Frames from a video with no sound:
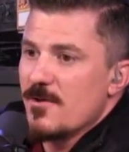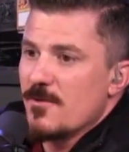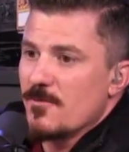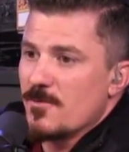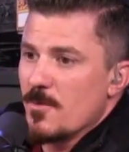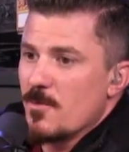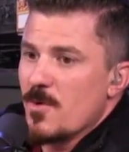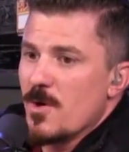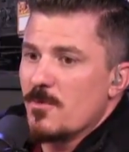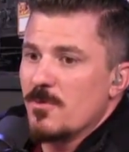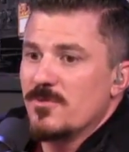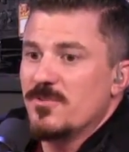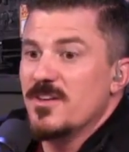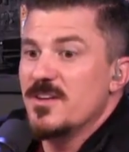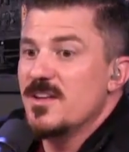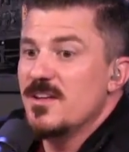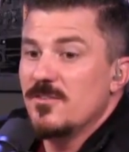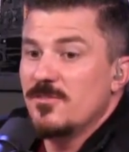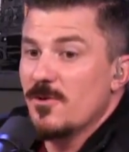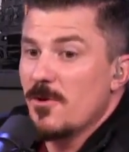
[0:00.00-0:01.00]
from what was in
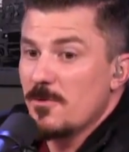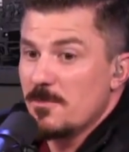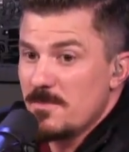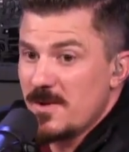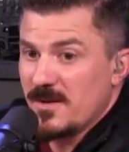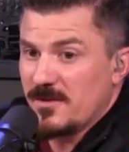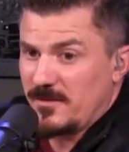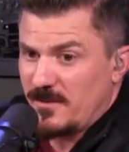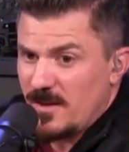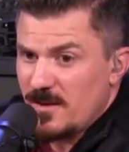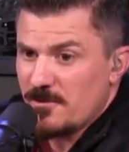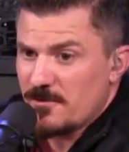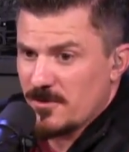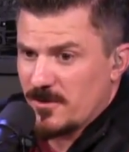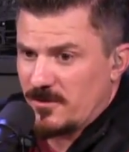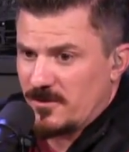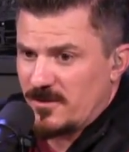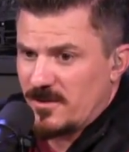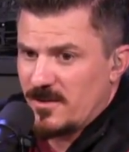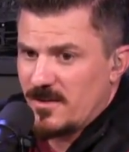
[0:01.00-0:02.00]
his own best
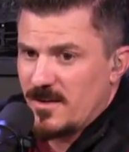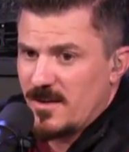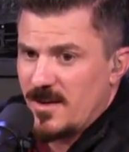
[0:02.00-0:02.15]
interest.